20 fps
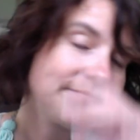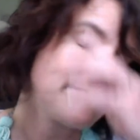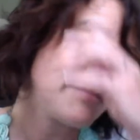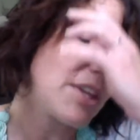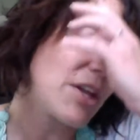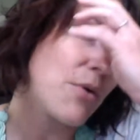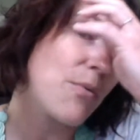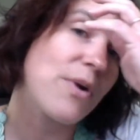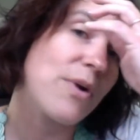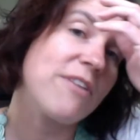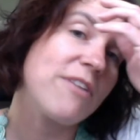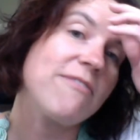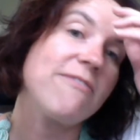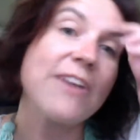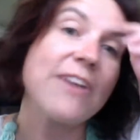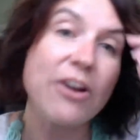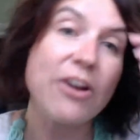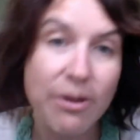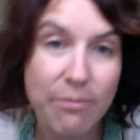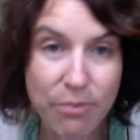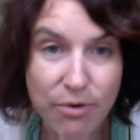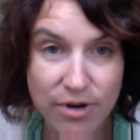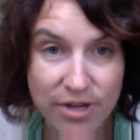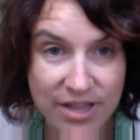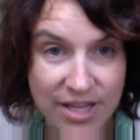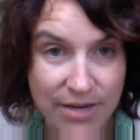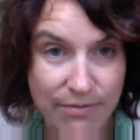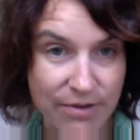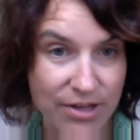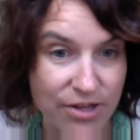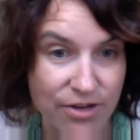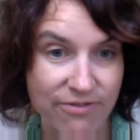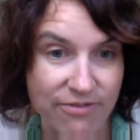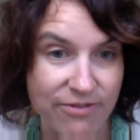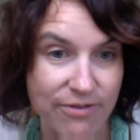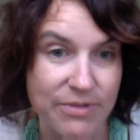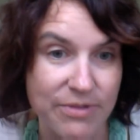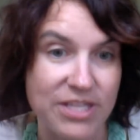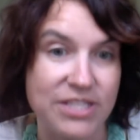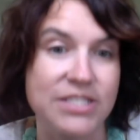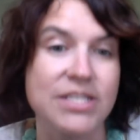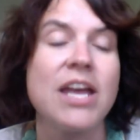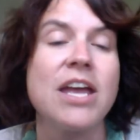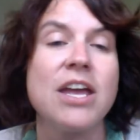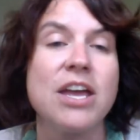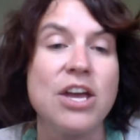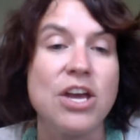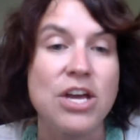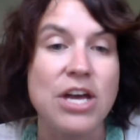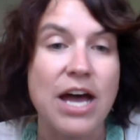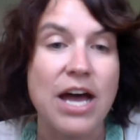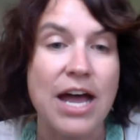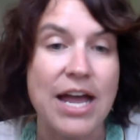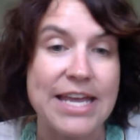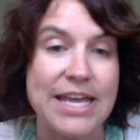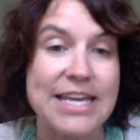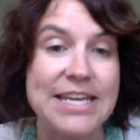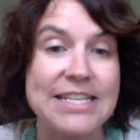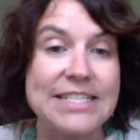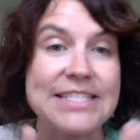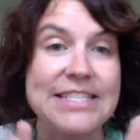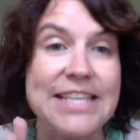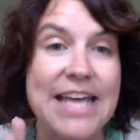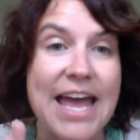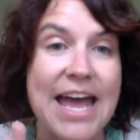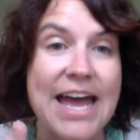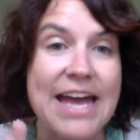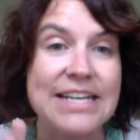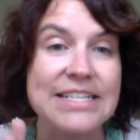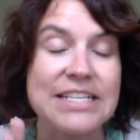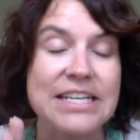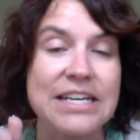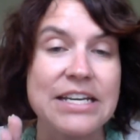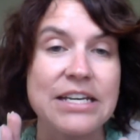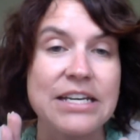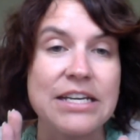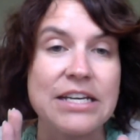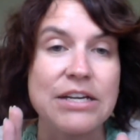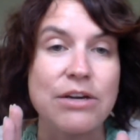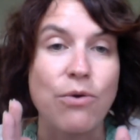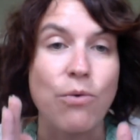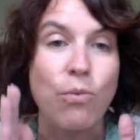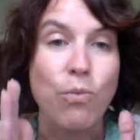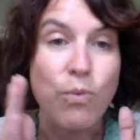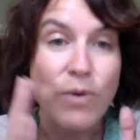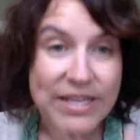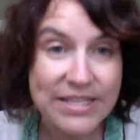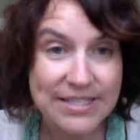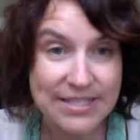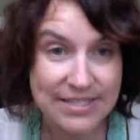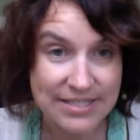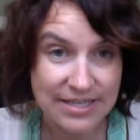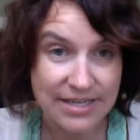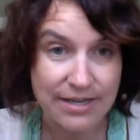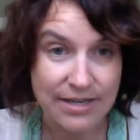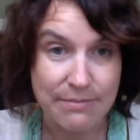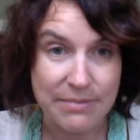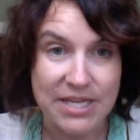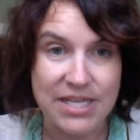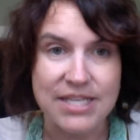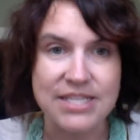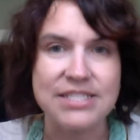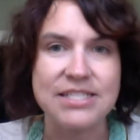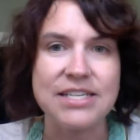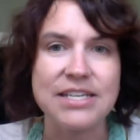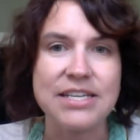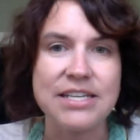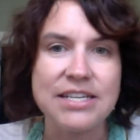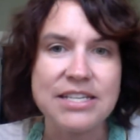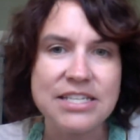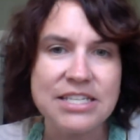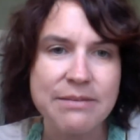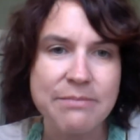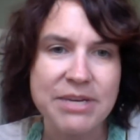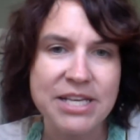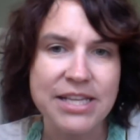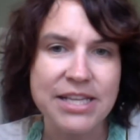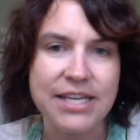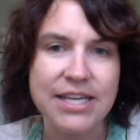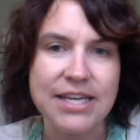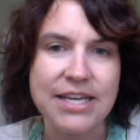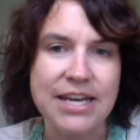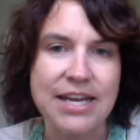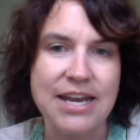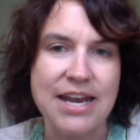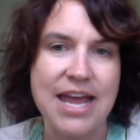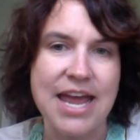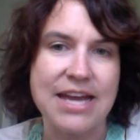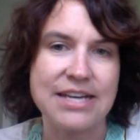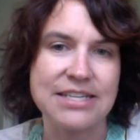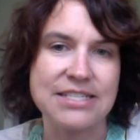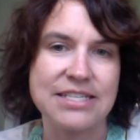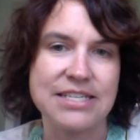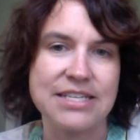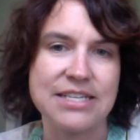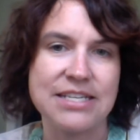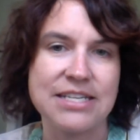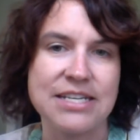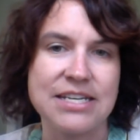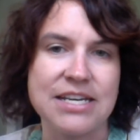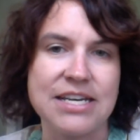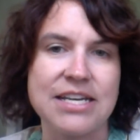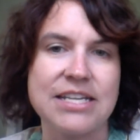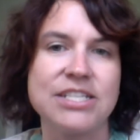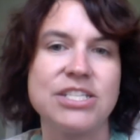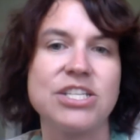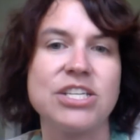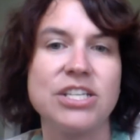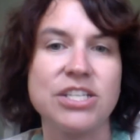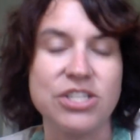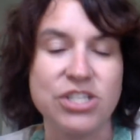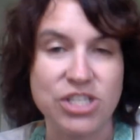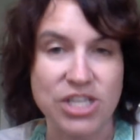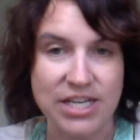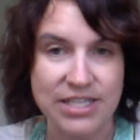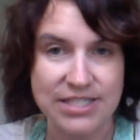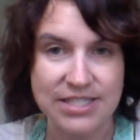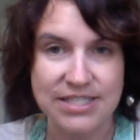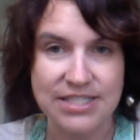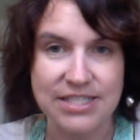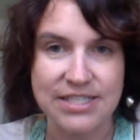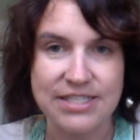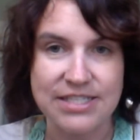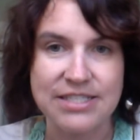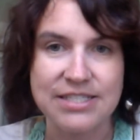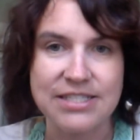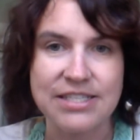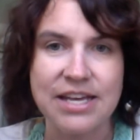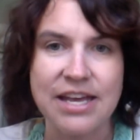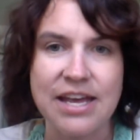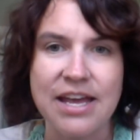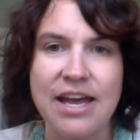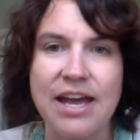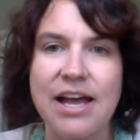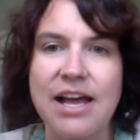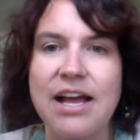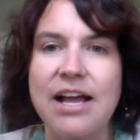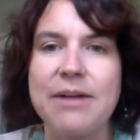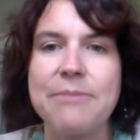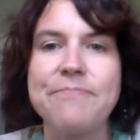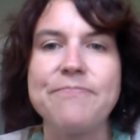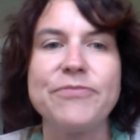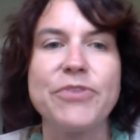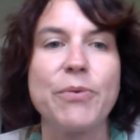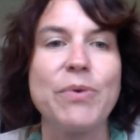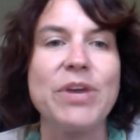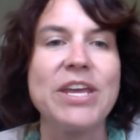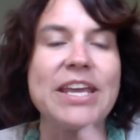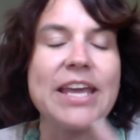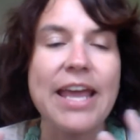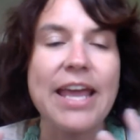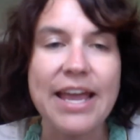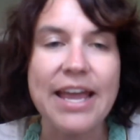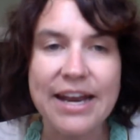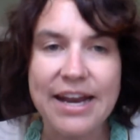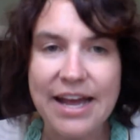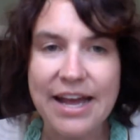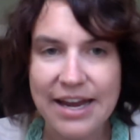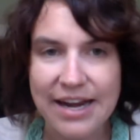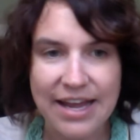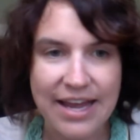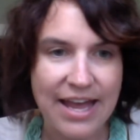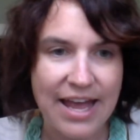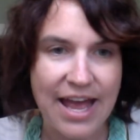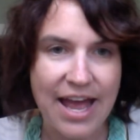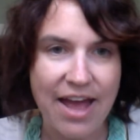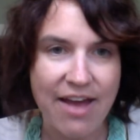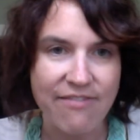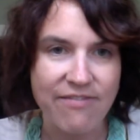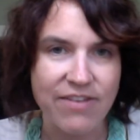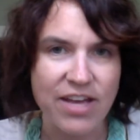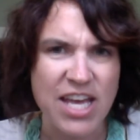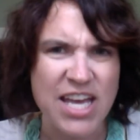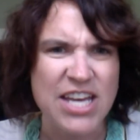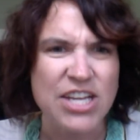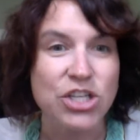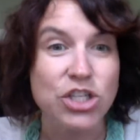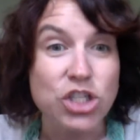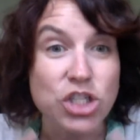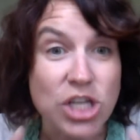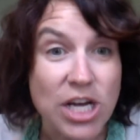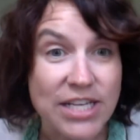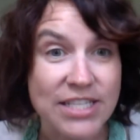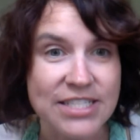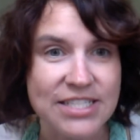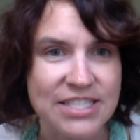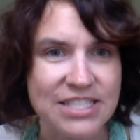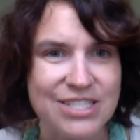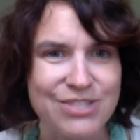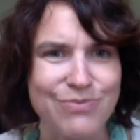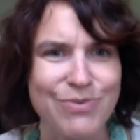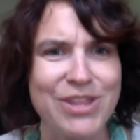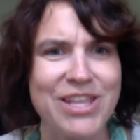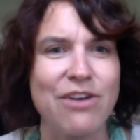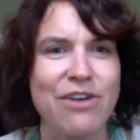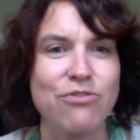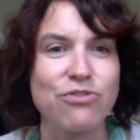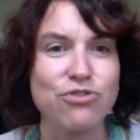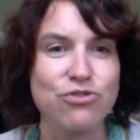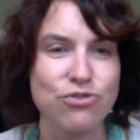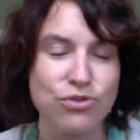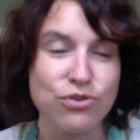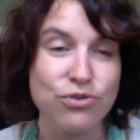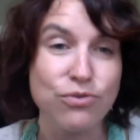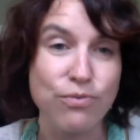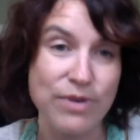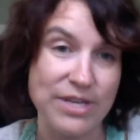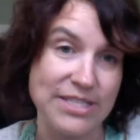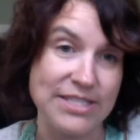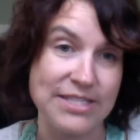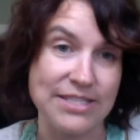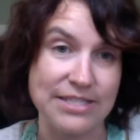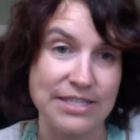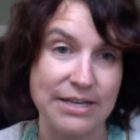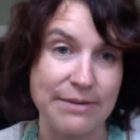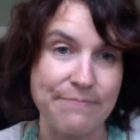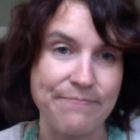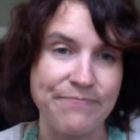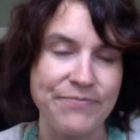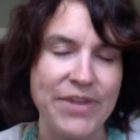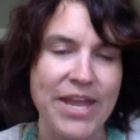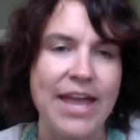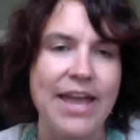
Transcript: One very important thing we learned from this uh, is that wisdom is intimately connected to justice. Uh, we cannot have justice without true wisdom.